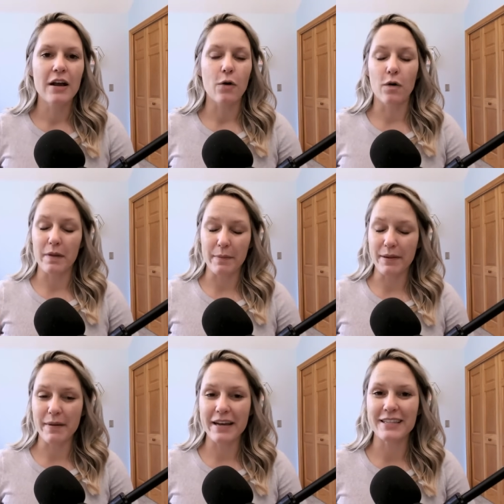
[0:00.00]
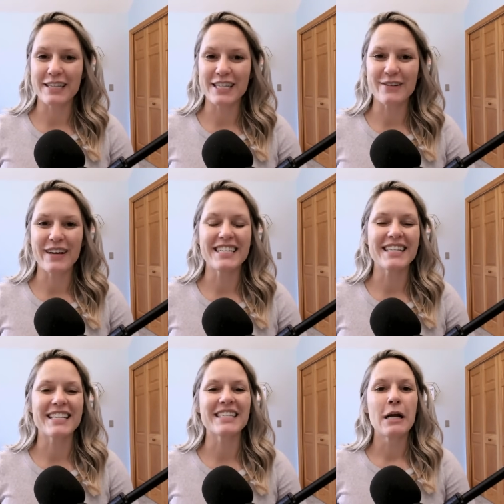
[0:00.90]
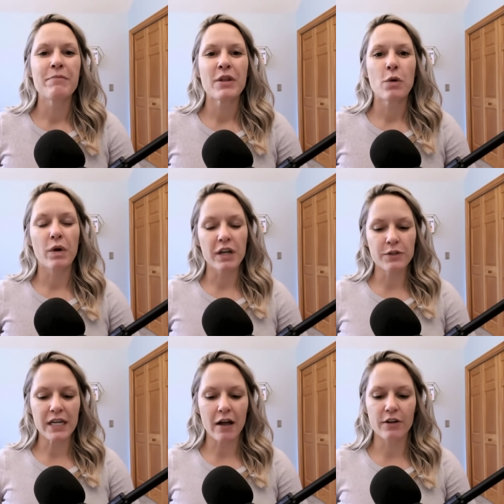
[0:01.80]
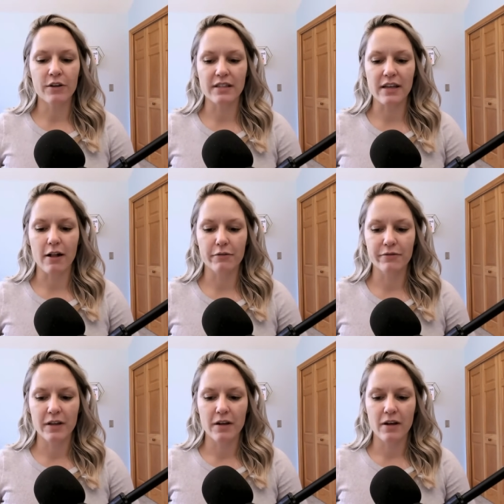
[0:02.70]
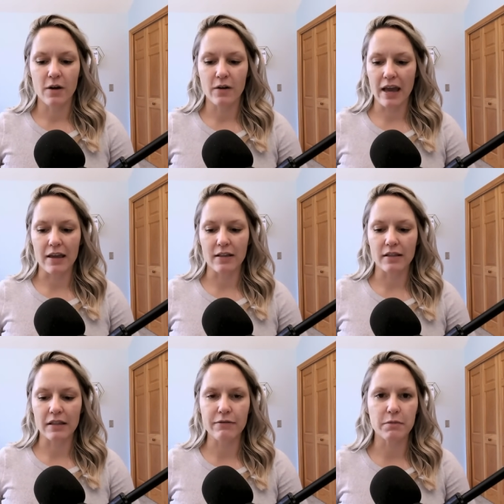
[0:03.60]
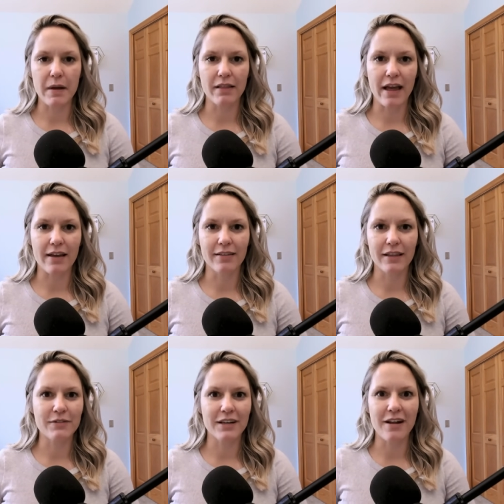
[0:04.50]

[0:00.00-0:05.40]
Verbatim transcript: or maybe many situations, where you tell yourself, okay, lift my leg, lift it